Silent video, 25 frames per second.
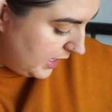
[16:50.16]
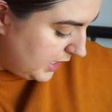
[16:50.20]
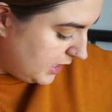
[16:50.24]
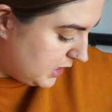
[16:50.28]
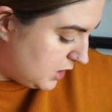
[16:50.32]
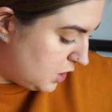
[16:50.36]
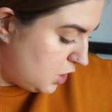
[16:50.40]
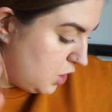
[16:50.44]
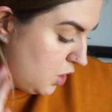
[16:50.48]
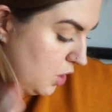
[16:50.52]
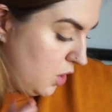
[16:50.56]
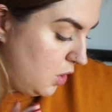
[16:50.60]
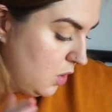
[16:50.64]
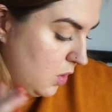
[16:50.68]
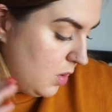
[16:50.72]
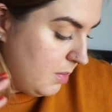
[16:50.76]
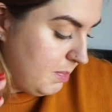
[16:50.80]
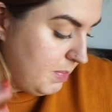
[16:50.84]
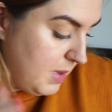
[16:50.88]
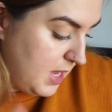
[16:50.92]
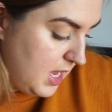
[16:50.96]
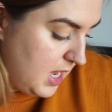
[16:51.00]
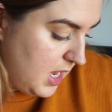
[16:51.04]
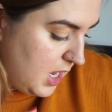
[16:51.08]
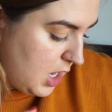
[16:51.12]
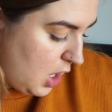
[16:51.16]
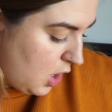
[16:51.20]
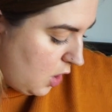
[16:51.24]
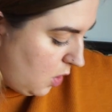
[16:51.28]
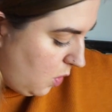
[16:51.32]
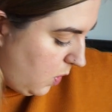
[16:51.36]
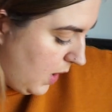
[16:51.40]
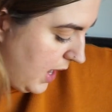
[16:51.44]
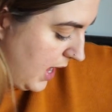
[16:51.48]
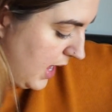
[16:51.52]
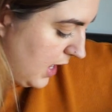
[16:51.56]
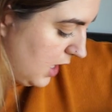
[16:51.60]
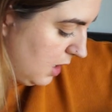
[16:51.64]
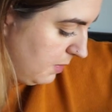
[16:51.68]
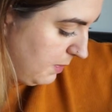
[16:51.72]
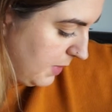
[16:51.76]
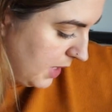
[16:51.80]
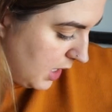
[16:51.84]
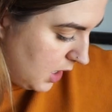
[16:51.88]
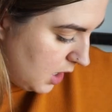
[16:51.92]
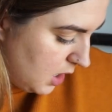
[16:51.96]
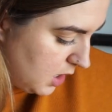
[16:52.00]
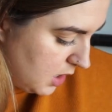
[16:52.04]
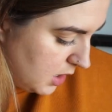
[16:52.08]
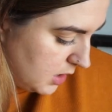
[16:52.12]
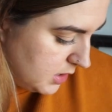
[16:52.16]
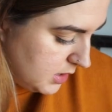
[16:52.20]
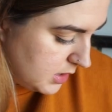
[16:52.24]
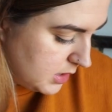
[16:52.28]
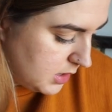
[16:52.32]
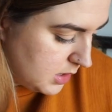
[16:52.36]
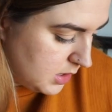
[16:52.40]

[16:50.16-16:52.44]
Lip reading: to be quick because